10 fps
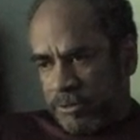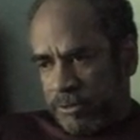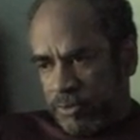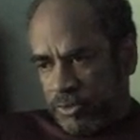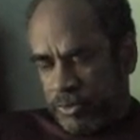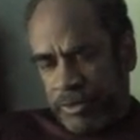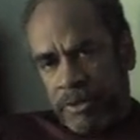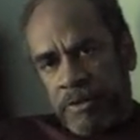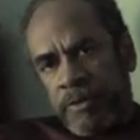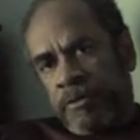she's doing
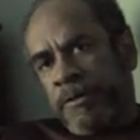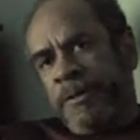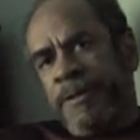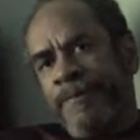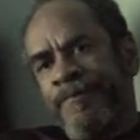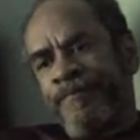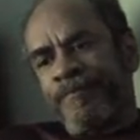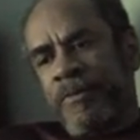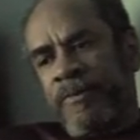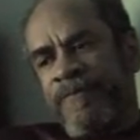
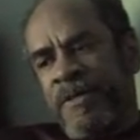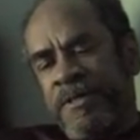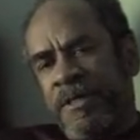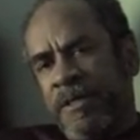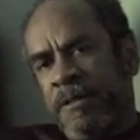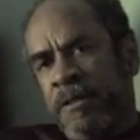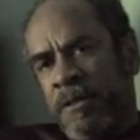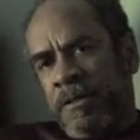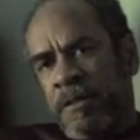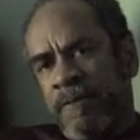her
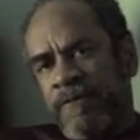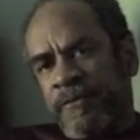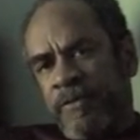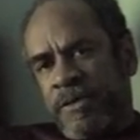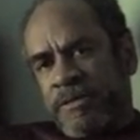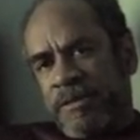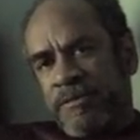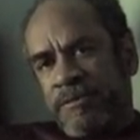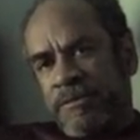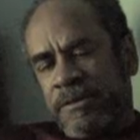fundraising,
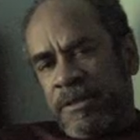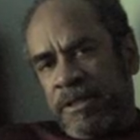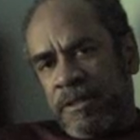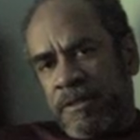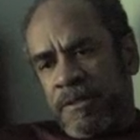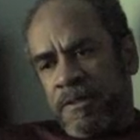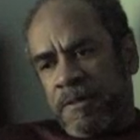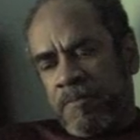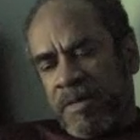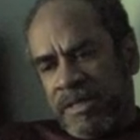and
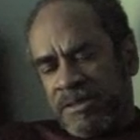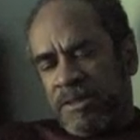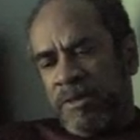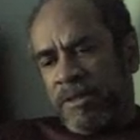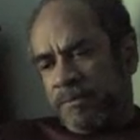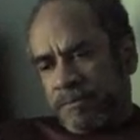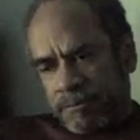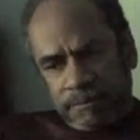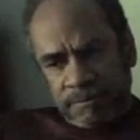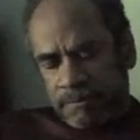I saw it,
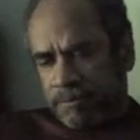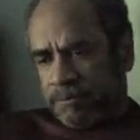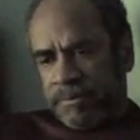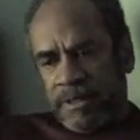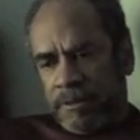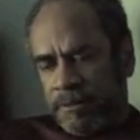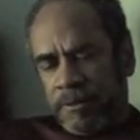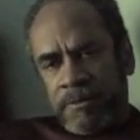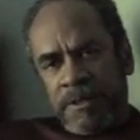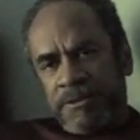made a little
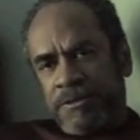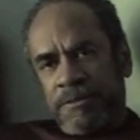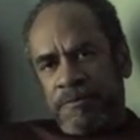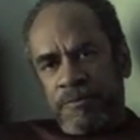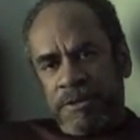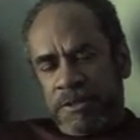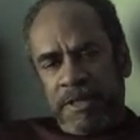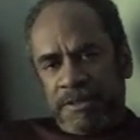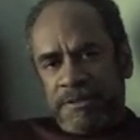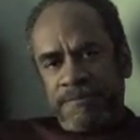donation, and we
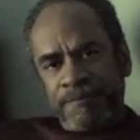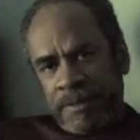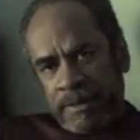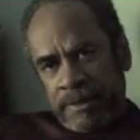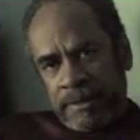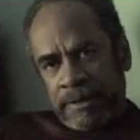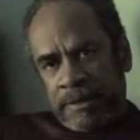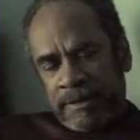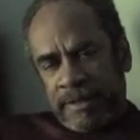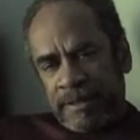connected,
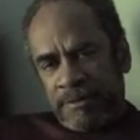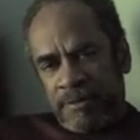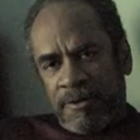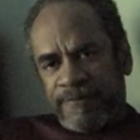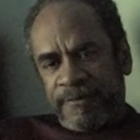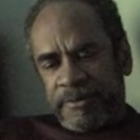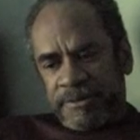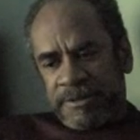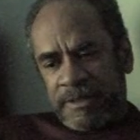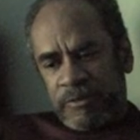and then I get a call from her
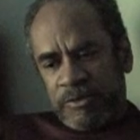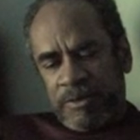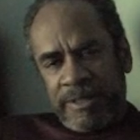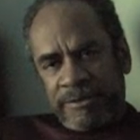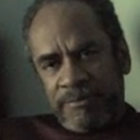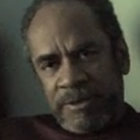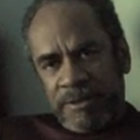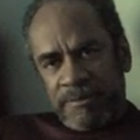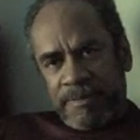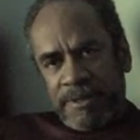saying, would you like to be
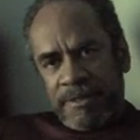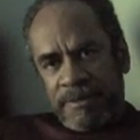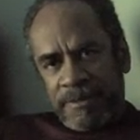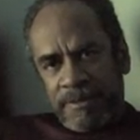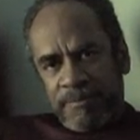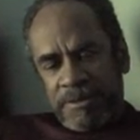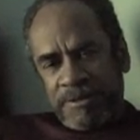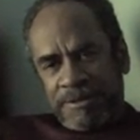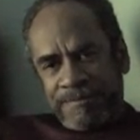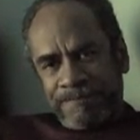in the
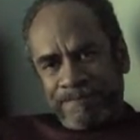piece?